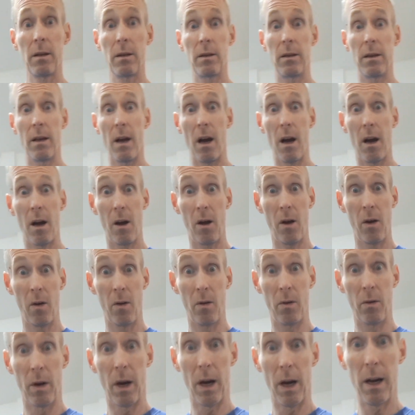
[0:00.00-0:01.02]

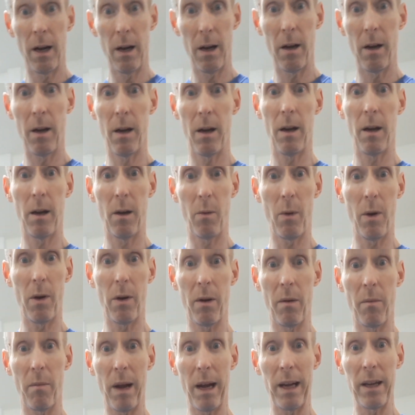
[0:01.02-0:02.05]
So,
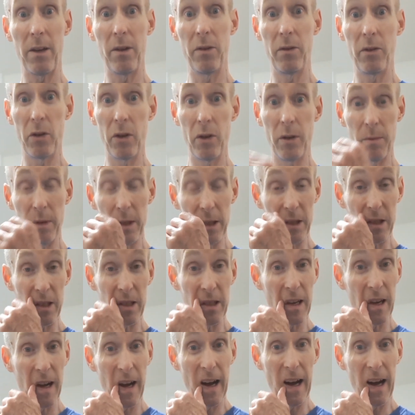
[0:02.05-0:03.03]
welcome back, YouTubers.